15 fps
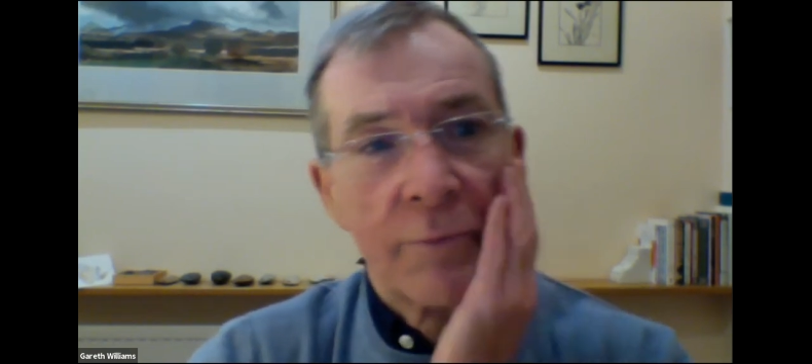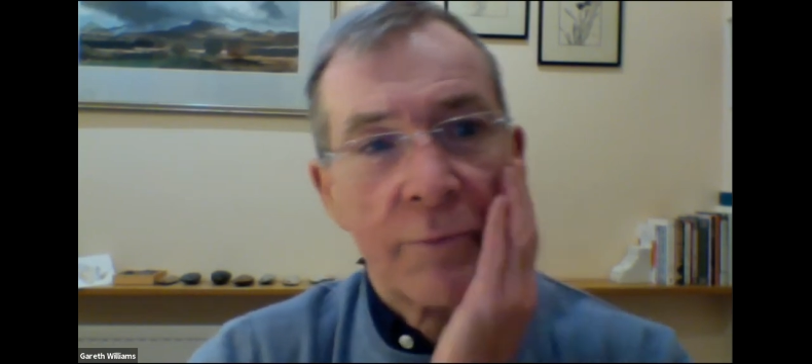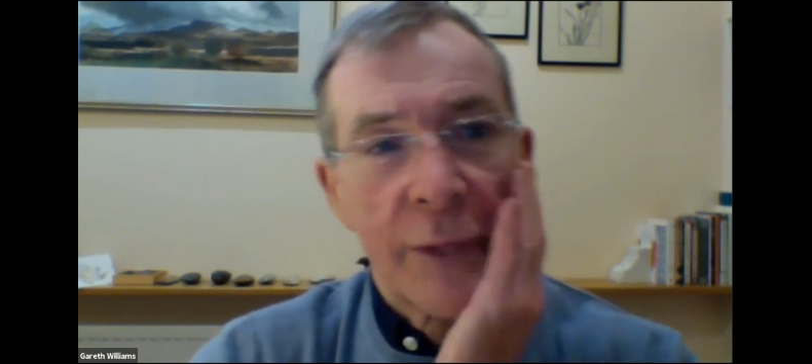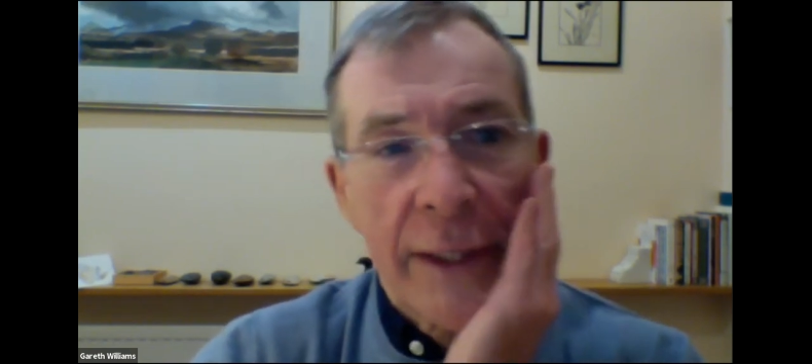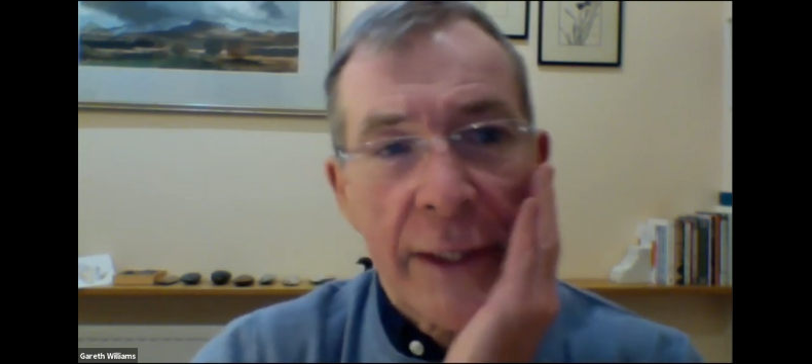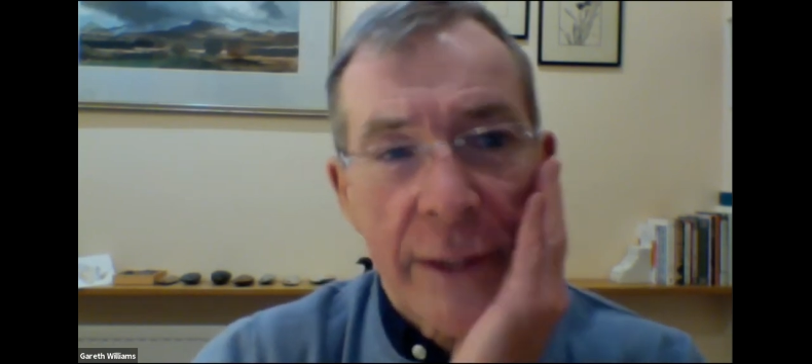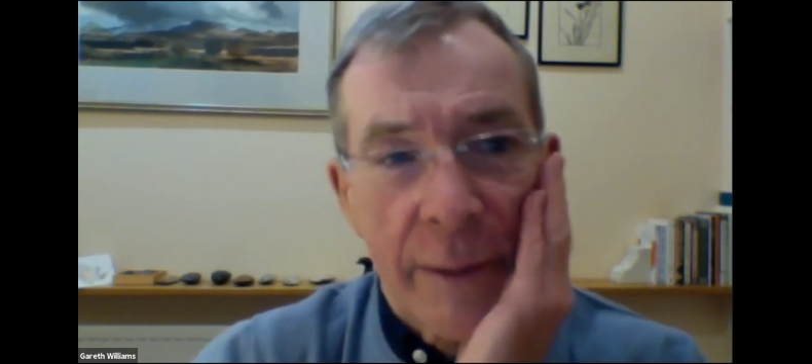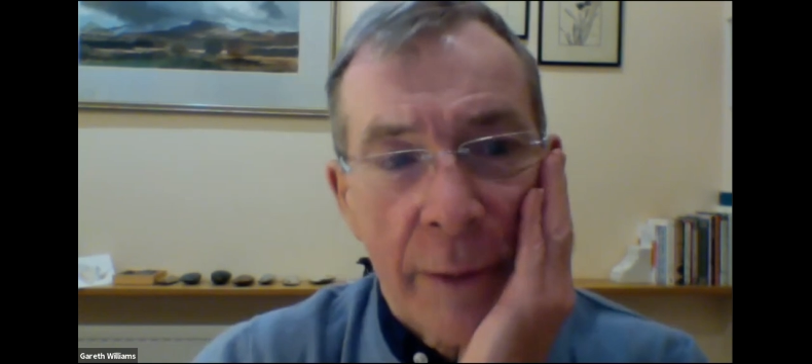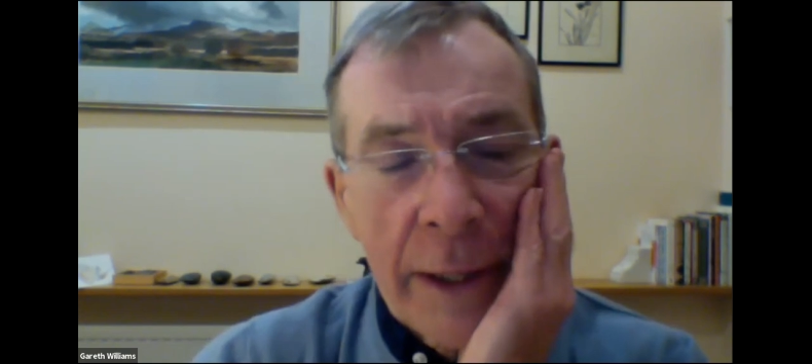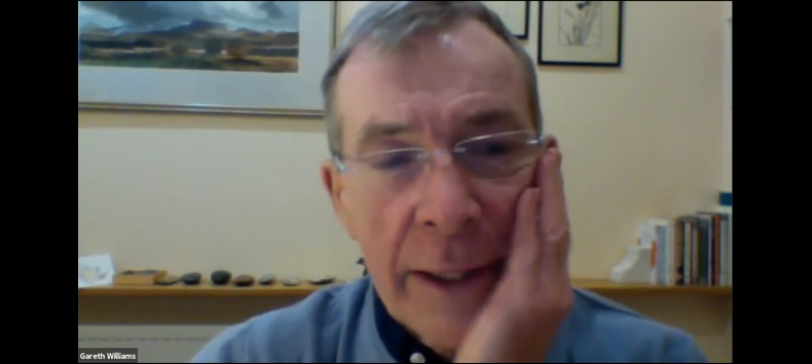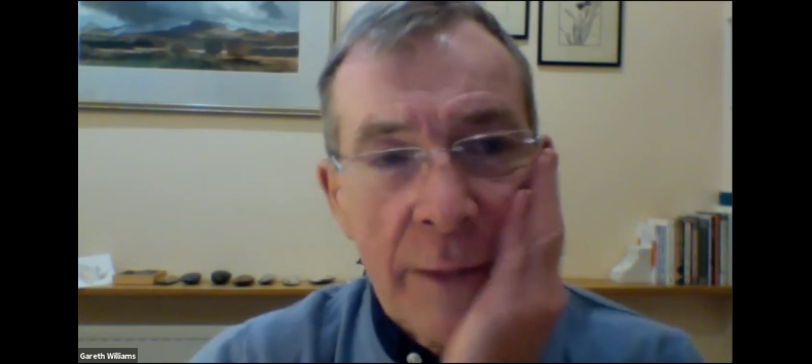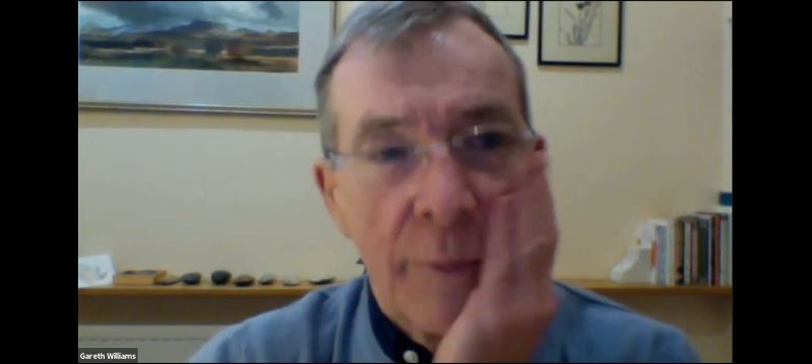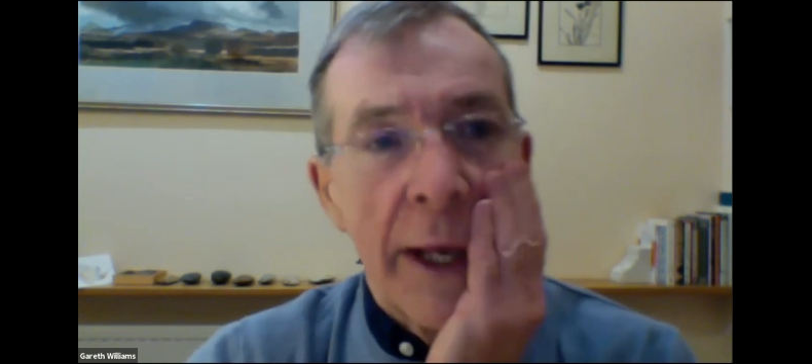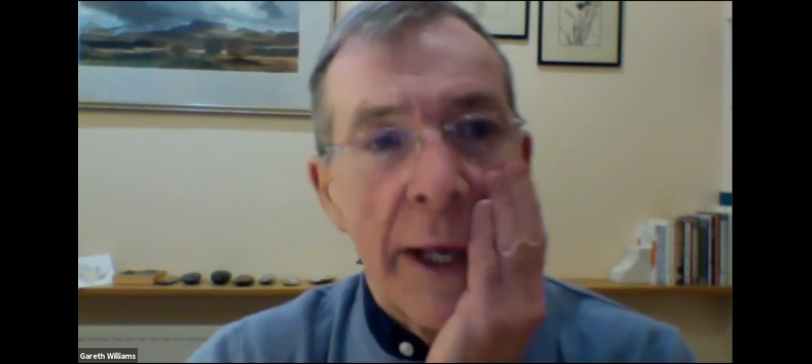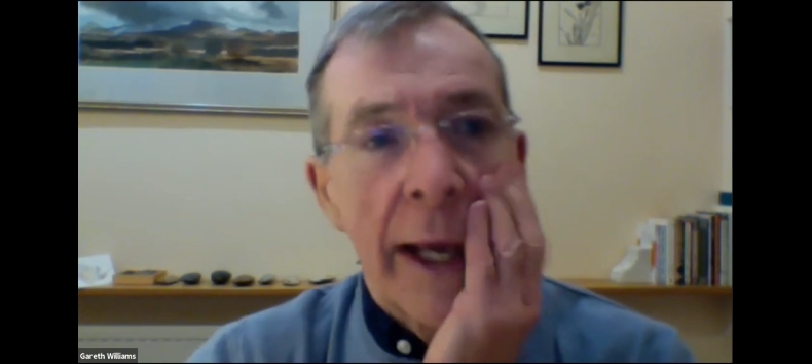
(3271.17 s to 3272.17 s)
potassium
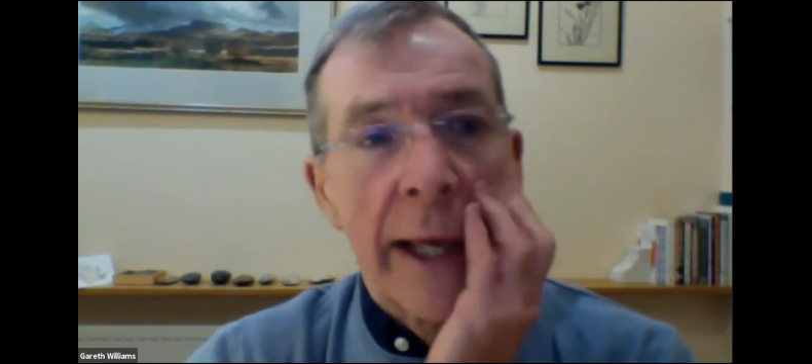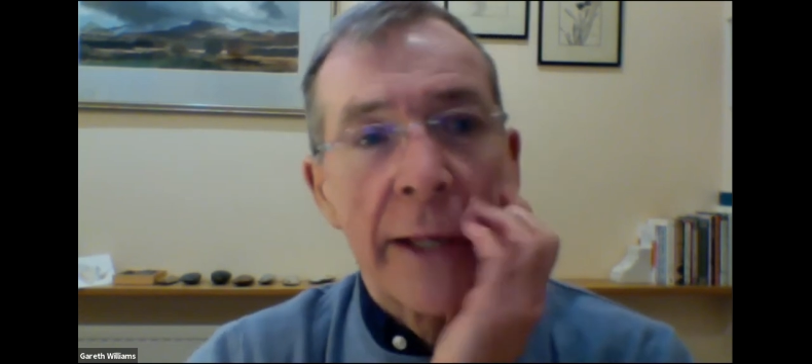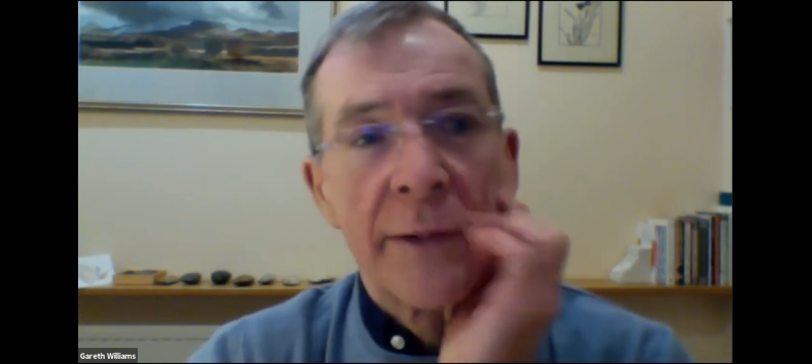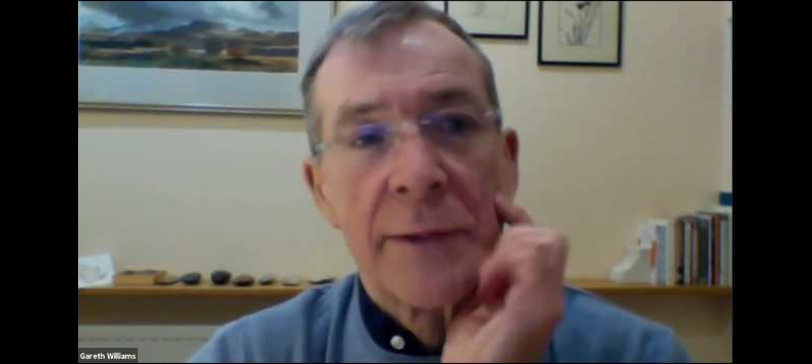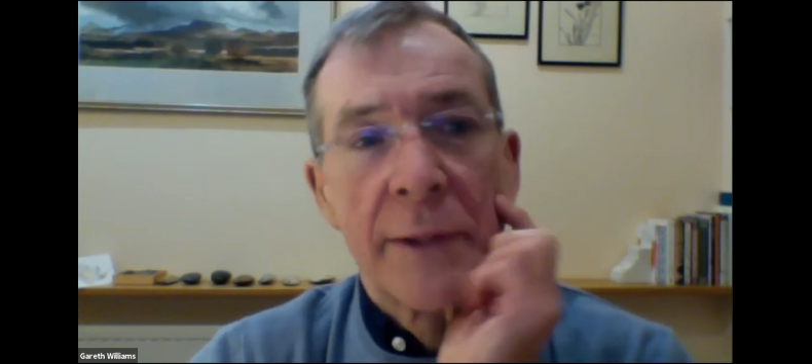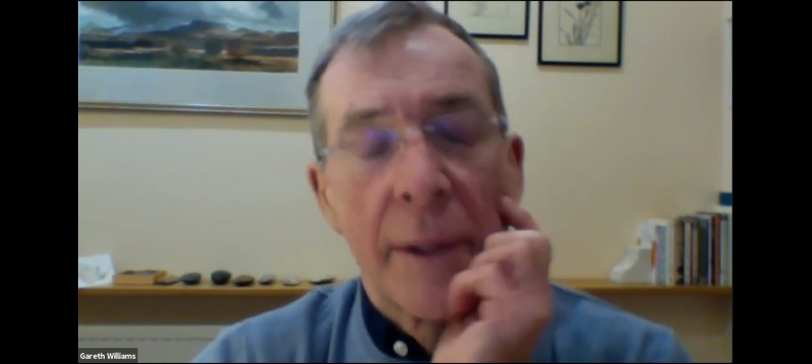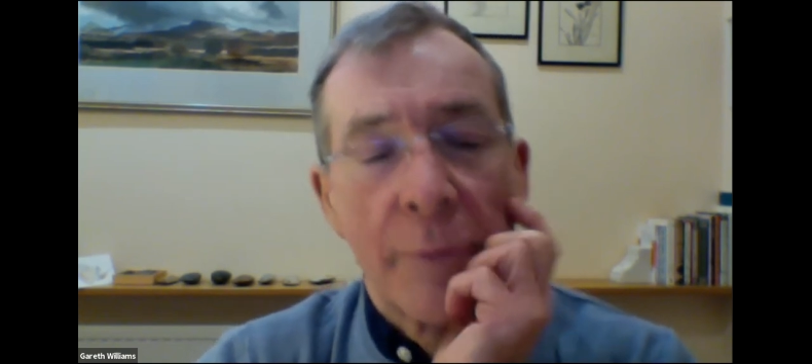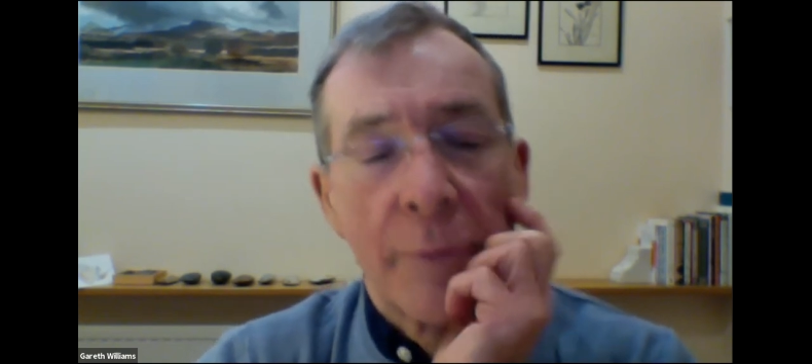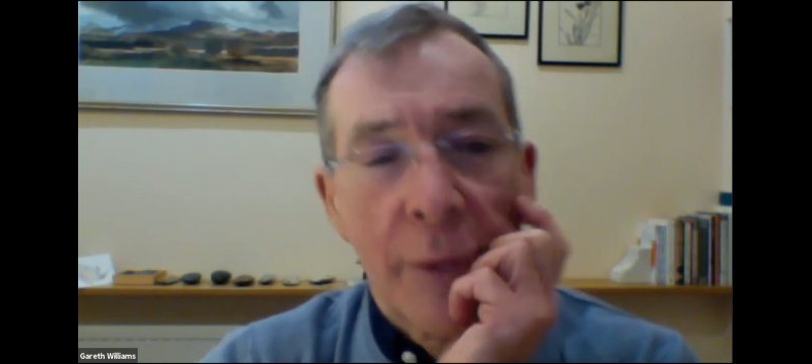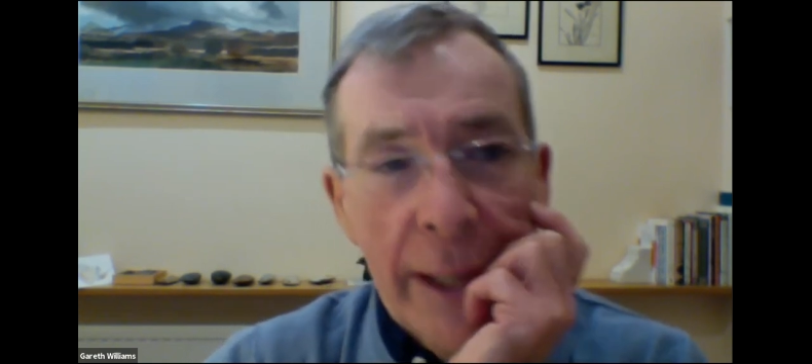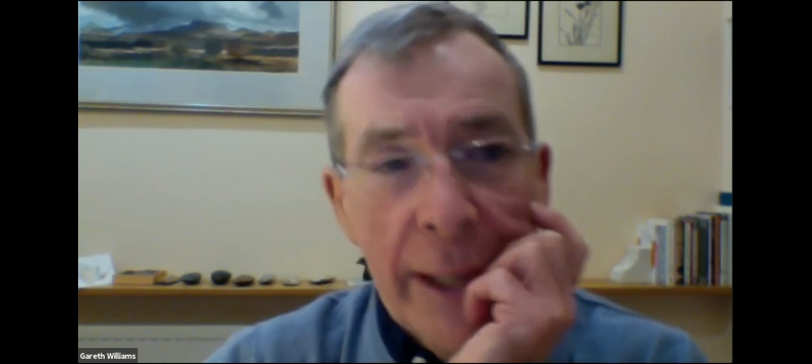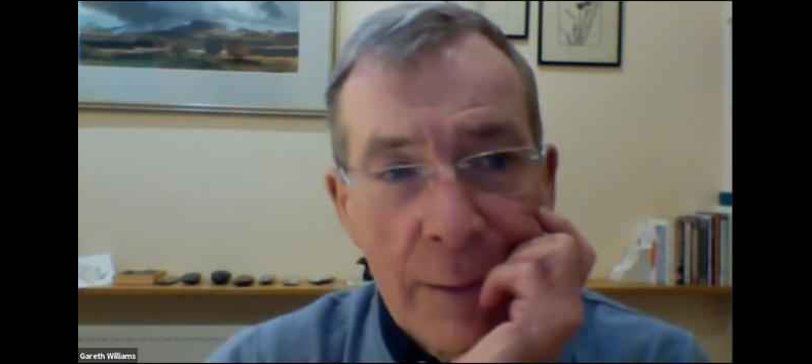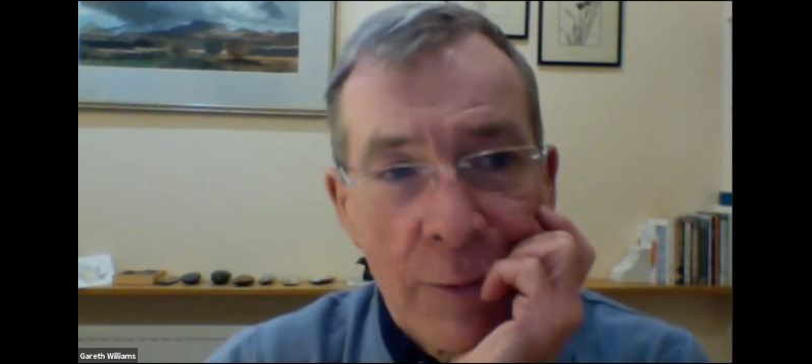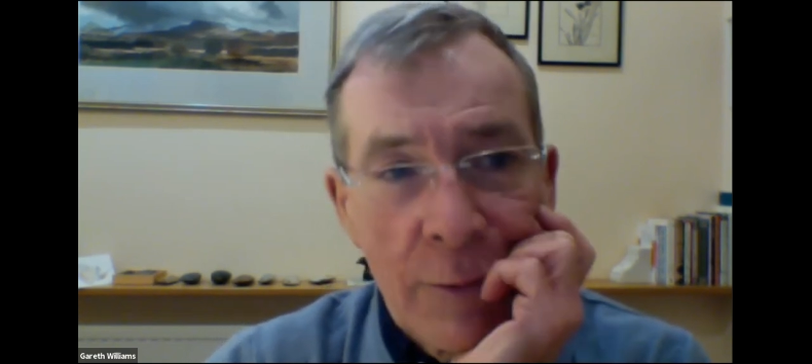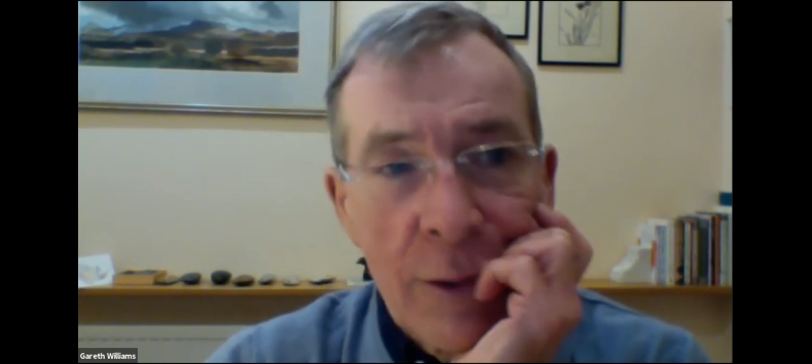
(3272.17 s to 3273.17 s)
ATPase up in
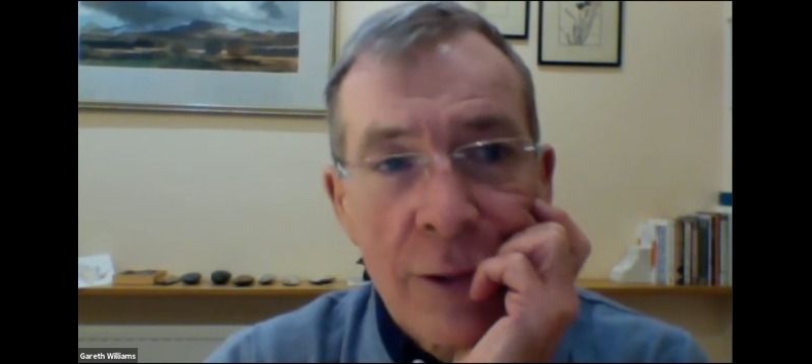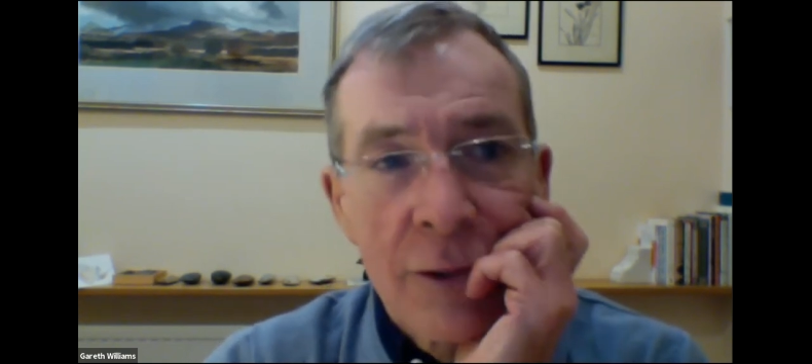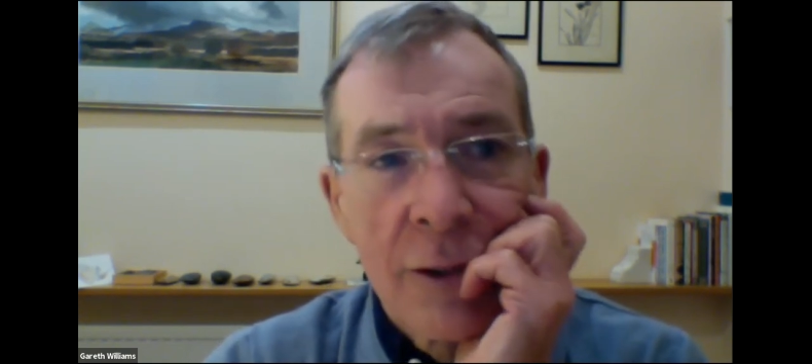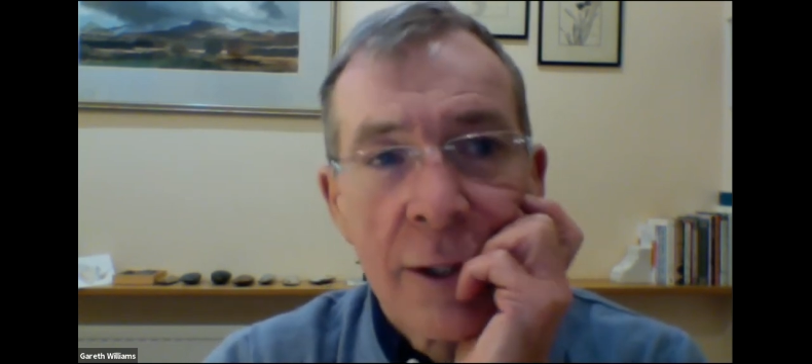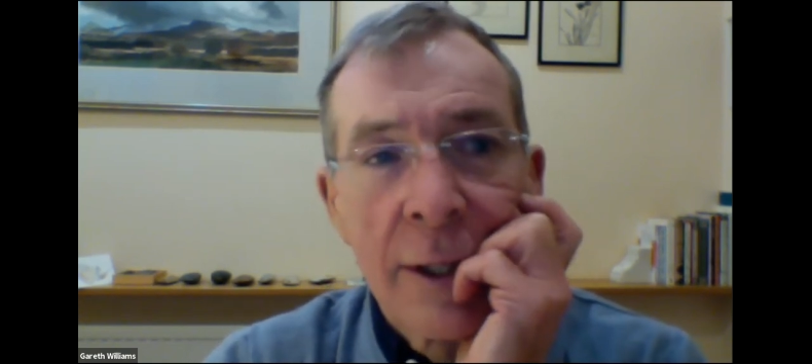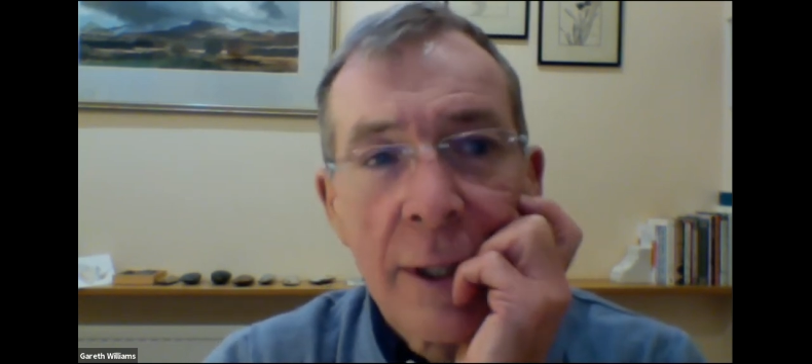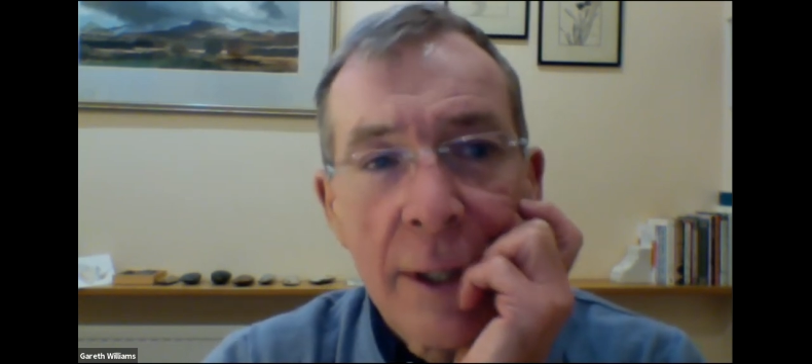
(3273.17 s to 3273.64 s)
Cambridge.